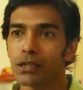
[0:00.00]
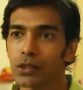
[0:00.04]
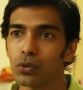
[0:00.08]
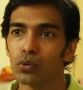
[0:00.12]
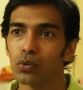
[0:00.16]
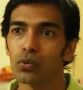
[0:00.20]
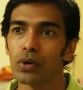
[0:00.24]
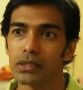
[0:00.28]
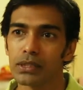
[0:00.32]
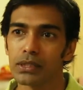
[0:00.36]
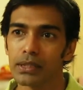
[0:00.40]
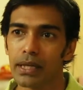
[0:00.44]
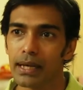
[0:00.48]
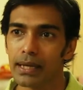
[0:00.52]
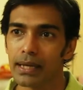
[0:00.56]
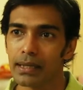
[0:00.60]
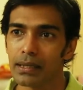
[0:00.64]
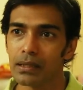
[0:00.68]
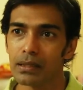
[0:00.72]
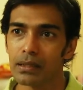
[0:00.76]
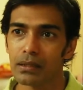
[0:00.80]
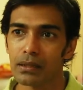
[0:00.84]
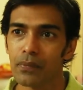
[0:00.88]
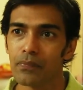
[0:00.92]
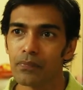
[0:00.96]
you as a
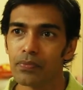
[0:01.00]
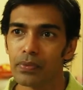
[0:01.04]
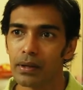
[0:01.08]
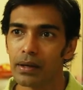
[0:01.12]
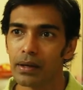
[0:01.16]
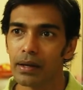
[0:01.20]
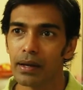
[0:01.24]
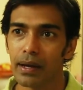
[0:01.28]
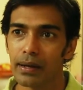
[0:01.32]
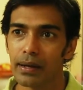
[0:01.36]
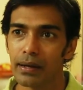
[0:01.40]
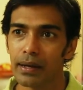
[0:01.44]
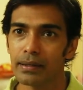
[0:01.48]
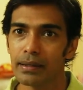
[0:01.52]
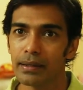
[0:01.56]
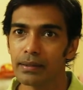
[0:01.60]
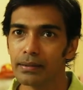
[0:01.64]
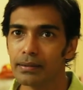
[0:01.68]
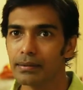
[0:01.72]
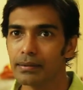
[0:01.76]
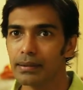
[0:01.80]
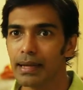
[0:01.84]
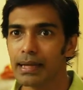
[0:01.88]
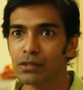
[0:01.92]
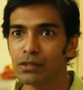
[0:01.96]
director, and I
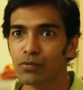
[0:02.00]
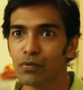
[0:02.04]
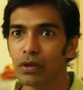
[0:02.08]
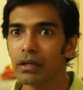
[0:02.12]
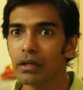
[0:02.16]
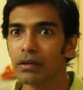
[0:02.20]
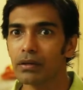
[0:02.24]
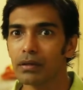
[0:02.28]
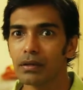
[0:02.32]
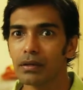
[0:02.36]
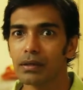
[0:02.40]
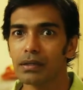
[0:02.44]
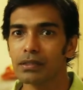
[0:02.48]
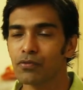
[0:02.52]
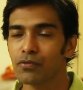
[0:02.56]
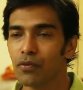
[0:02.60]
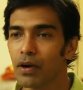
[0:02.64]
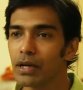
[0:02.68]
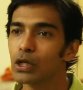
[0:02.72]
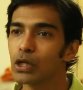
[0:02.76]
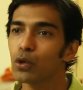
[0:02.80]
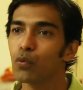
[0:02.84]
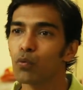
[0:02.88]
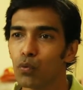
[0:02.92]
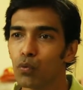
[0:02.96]
think that's it's
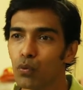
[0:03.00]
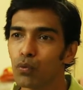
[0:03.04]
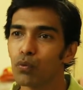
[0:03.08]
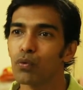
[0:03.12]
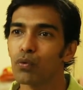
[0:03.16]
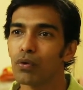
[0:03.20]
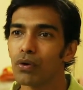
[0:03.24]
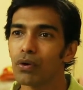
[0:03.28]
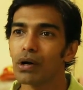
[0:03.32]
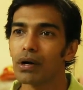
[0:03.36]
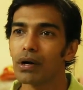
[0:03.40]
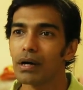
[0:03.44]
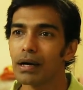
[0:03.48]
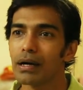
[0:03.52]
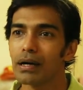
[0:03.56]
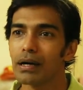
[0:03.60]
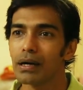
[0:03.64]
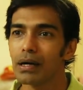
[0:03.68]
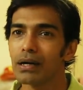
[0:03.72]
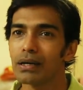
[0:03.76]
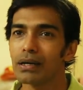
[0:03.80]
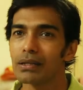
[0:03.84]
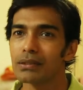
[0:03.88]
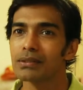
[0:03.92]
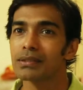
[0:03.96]
fun
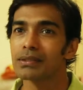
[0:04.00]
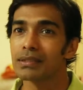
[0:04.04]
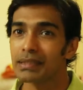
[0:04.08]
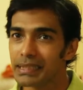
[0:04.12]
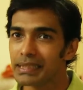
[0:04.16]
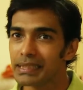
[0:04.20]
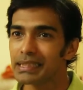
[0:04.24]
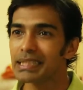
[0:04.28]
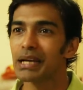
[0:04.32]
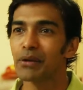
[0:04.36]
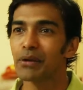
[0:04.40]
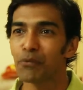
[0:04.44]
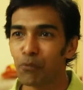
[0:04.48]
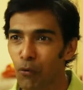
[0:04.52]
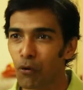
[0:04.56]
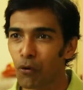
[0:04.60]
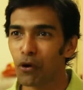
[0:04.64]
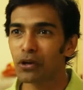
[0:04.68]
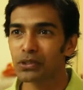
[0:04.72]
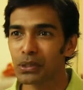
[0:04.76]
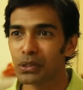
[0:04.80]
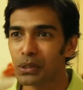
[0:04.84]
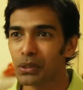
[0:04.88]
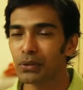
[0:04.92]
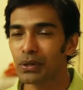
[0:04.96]
to see and
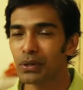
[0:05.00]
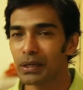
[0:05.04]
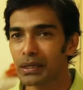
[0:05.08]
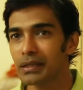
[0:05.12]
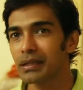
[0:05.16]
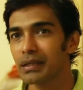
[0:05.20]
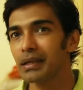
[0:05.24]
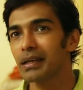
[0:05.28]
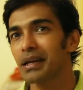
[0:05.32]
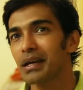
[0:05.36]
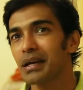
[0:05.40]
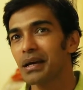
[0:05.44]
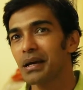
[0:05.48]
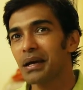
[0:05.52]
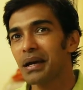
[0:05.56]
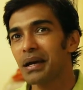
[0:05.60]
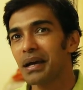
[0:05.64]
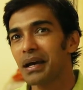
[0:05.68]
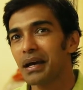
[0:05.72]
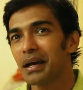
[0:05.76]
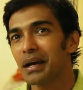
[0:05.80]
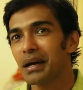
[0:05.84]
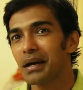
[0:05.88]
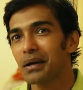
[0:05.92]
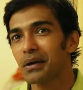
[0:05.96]
watch, and
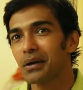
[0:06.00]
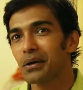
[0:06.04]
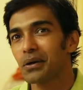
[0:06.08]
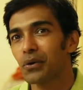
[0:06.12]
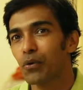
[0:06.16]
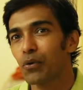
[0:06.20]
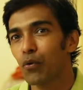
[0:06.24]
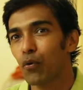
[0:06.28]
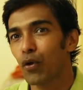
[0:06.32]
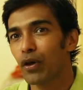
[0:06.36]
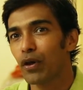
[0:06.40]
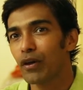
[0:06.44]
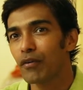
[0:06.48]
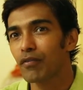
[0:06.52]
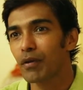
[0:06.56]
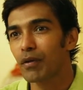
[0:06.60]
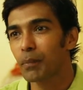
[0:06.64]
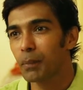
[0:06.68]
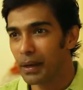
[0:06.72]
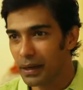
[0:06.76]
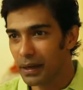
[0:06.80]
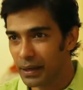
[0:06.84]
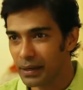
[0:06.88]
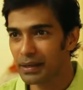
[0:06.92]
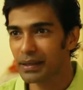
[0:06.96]
going
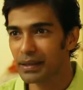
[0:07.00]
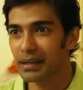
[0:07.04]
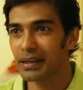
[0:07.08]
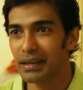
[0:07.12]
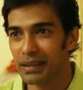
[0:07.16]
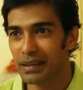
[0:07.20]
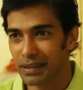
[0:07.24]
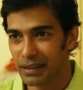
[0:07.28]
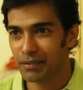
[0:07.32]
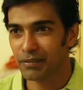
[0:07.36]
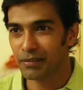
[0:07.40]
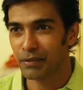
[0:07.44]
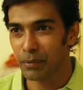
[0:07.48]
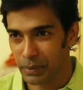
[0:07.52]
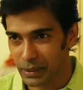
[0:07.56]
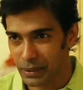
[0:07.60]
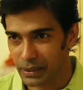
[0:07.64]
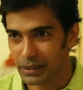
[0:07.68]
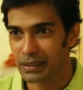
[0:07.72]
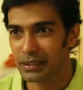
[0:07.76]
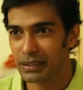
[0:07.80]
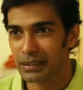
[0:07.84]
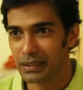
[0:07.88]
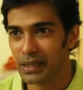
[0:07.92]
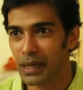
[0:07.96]
from India, from
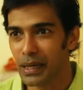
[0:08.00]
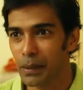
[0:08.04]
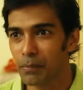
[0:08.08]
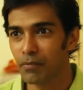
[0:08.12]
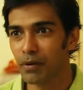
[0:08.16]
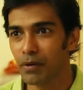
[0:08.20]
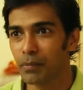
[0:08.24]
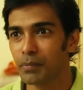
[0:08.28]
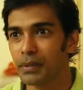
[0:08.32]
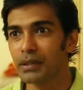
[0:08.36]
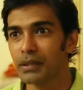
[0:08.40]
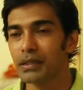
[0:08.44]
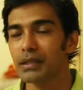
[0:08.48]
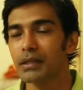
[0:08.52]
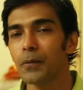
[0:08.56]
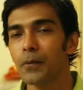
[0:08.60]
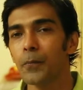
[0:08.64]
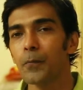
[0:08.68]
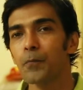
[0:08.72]
here, I'm from here,